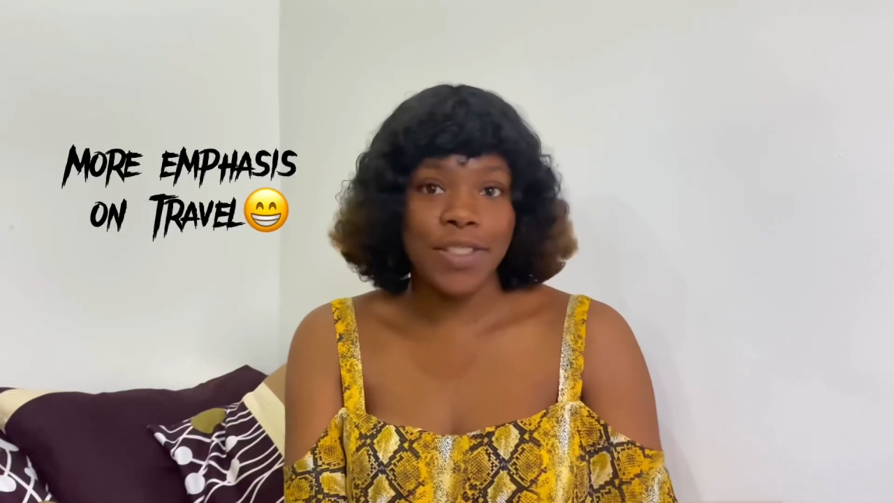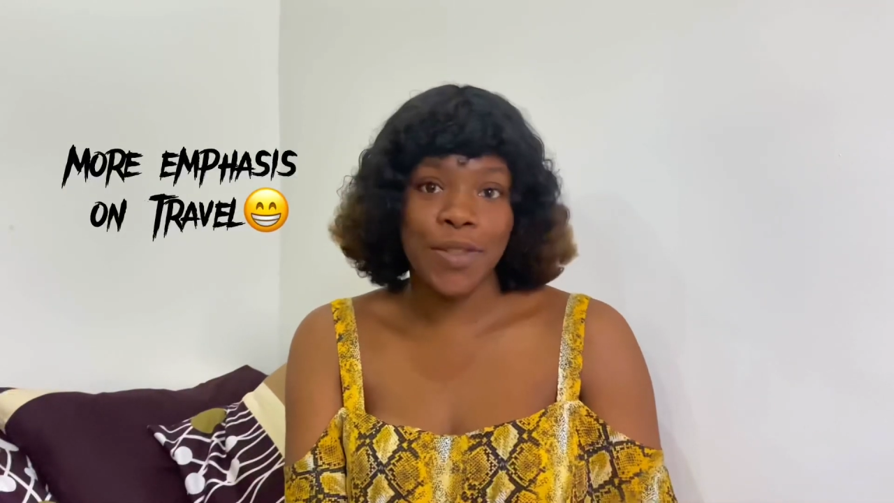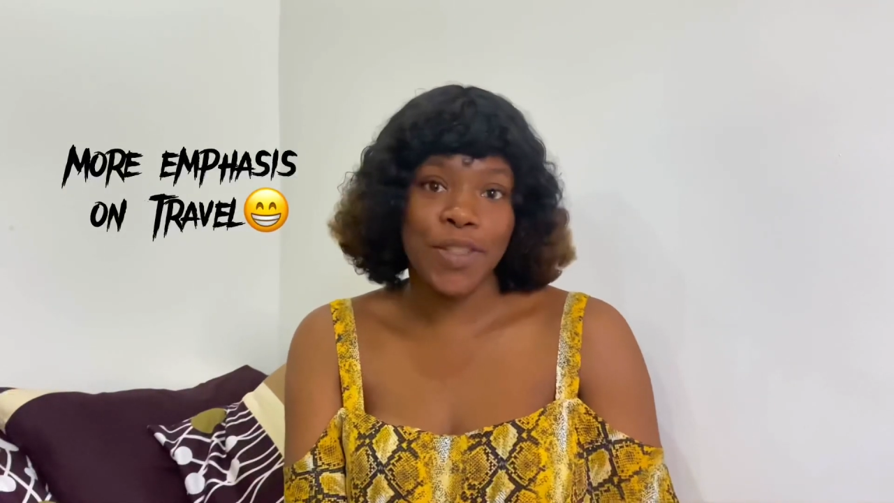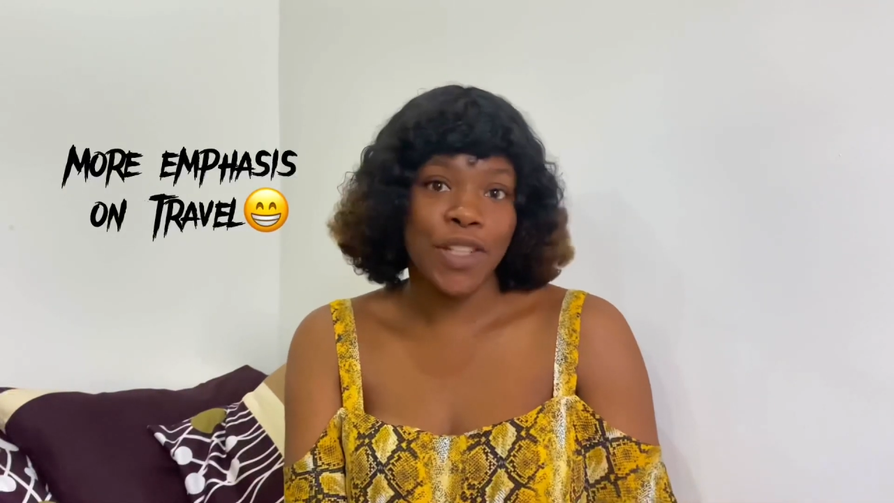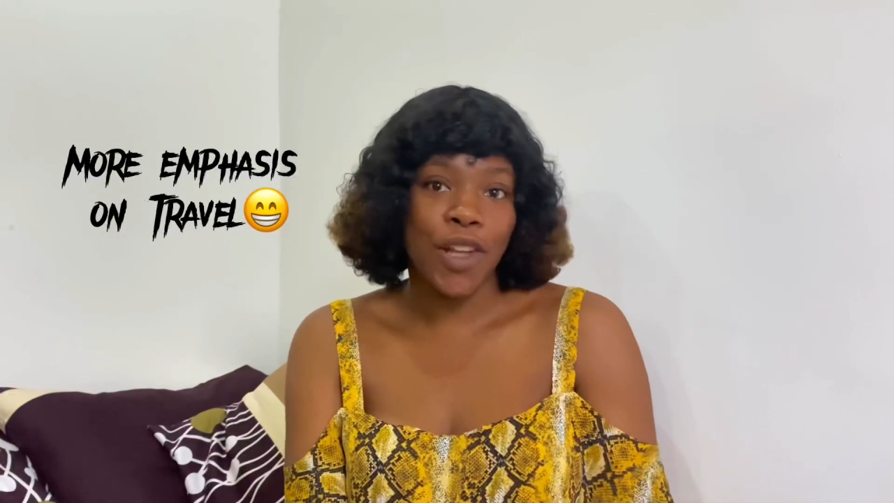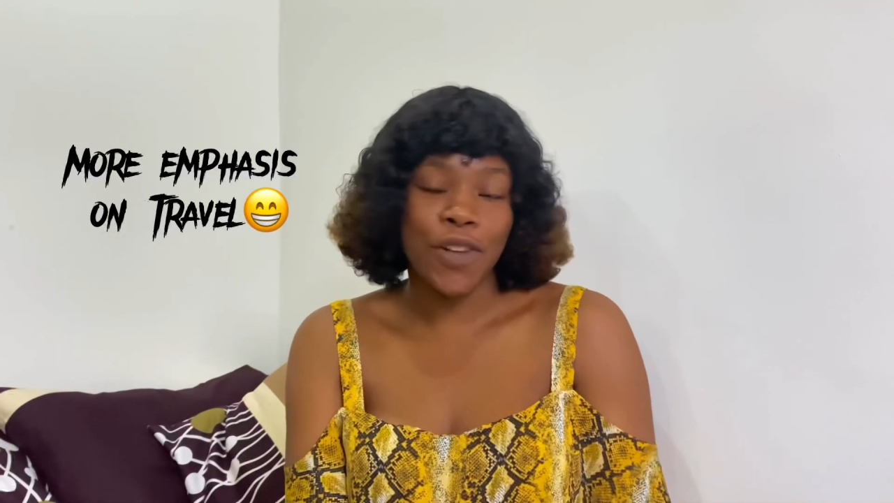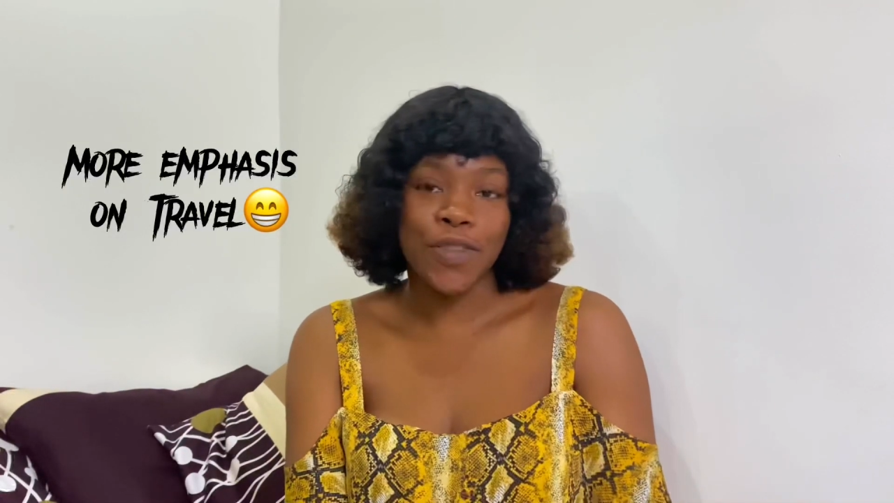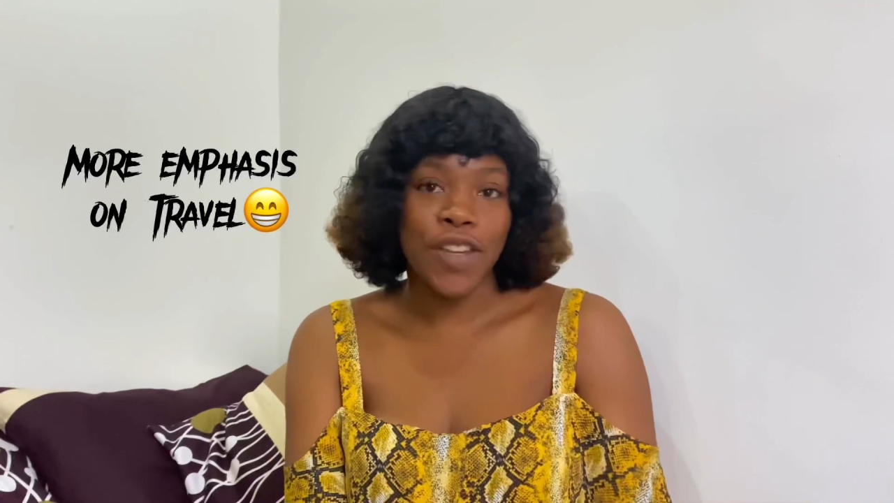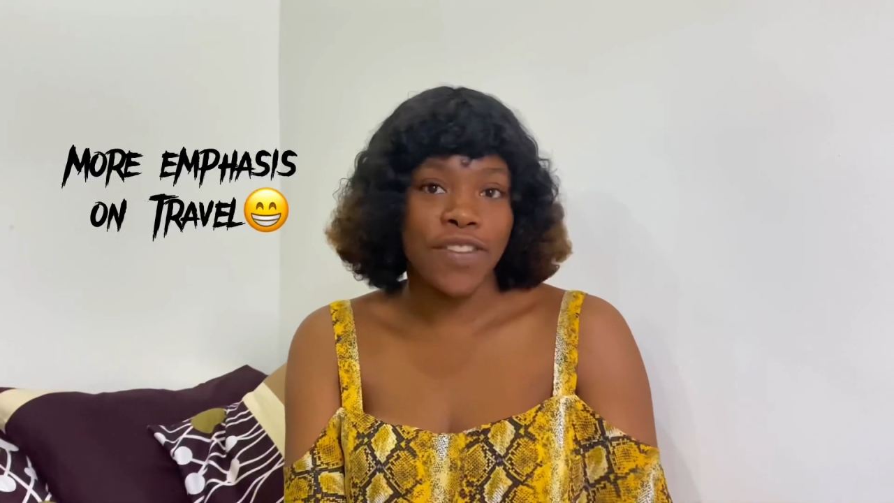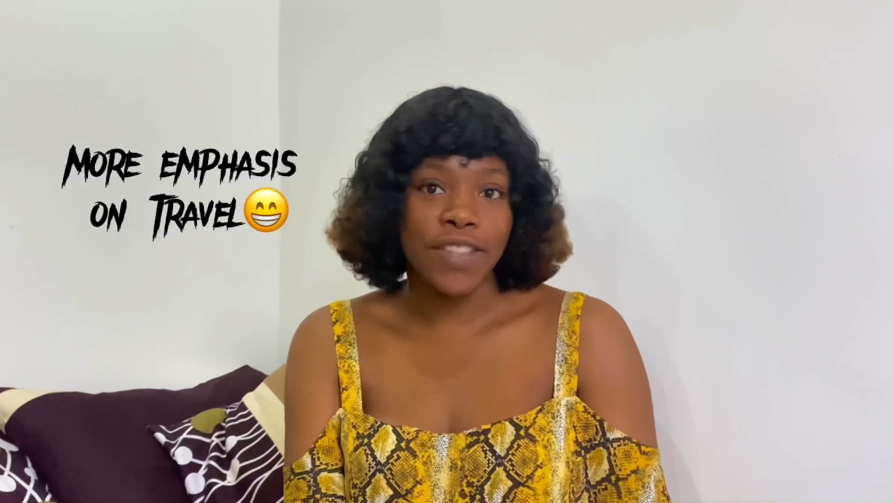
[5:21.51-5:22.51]
doing a lot
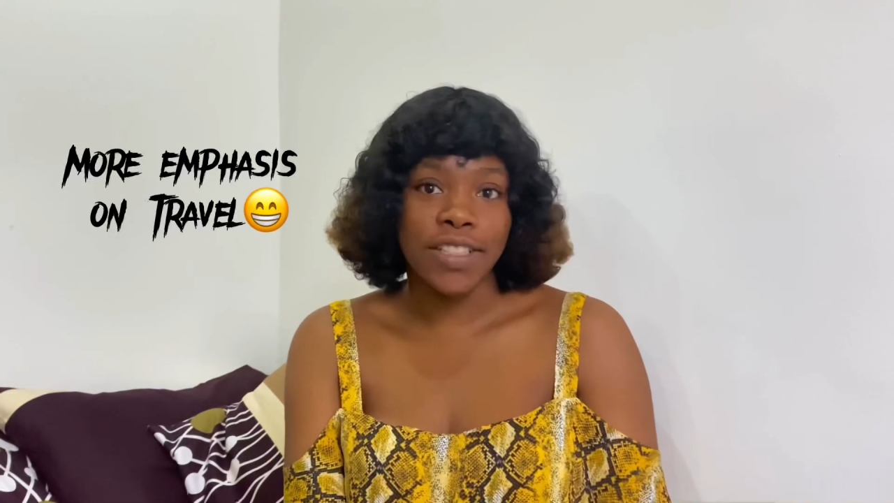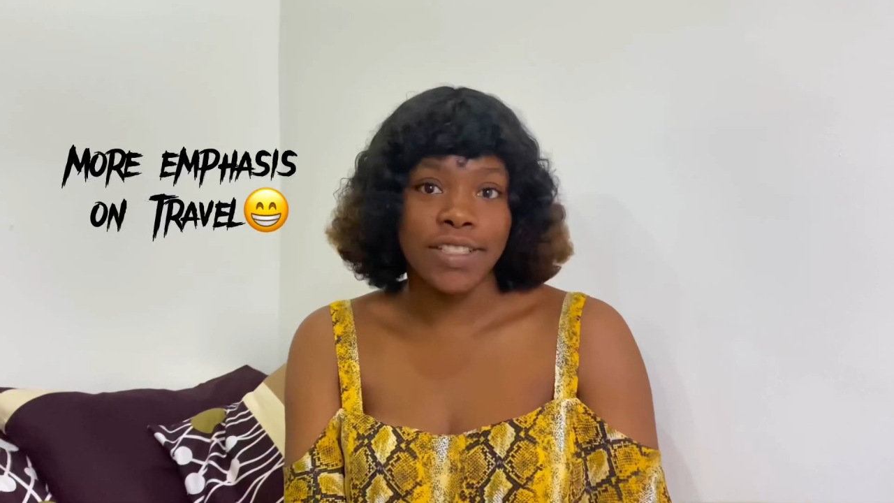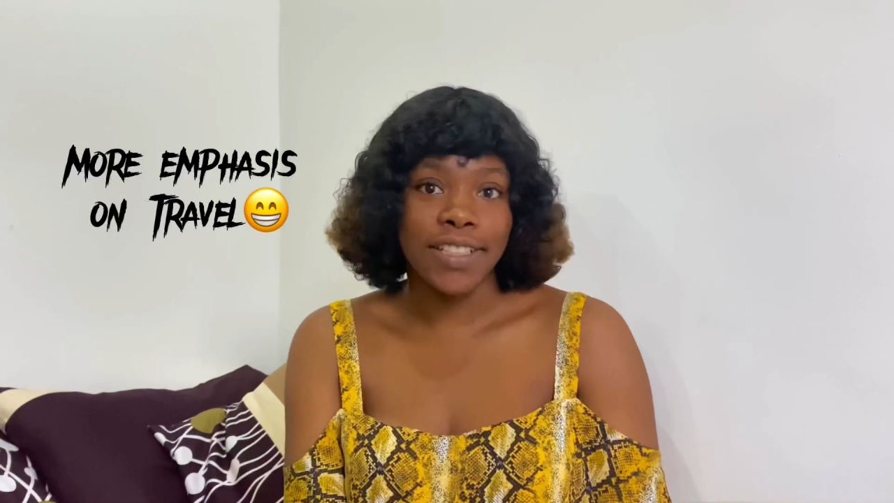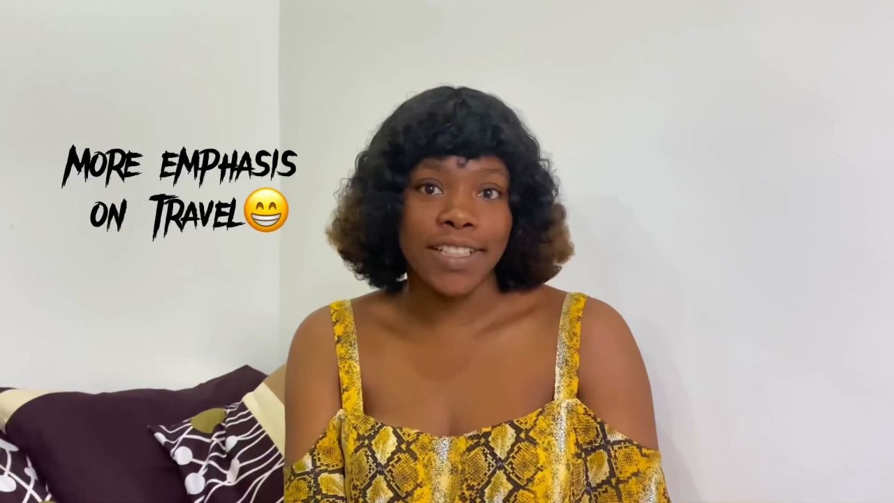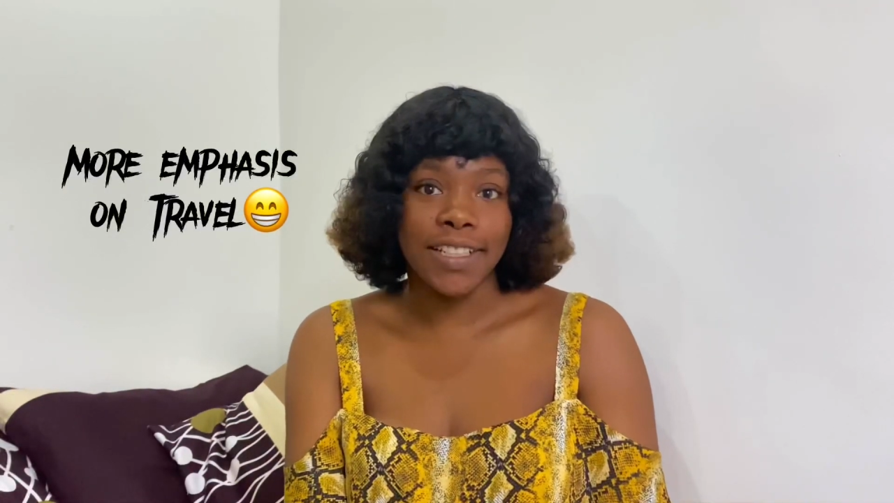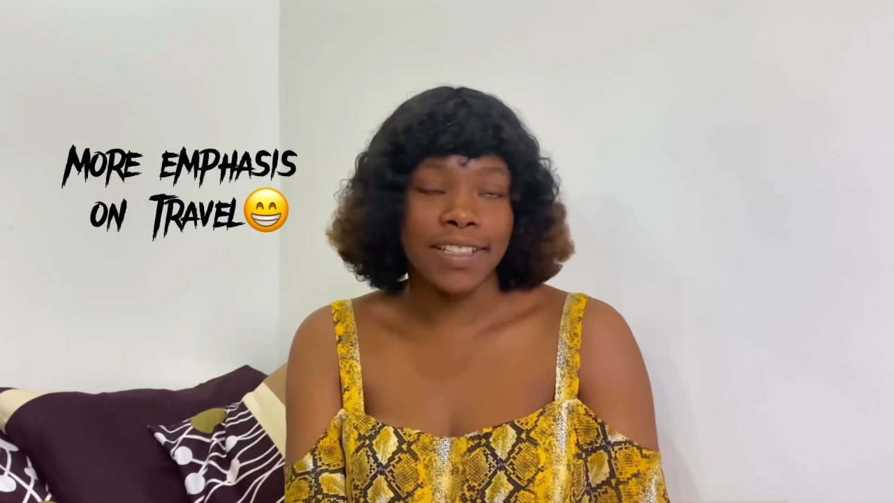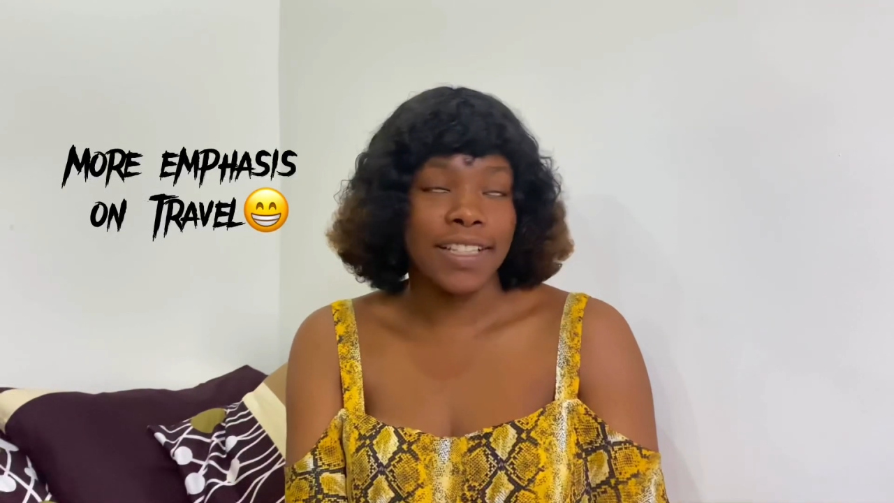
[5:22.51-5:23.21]
of traveling here,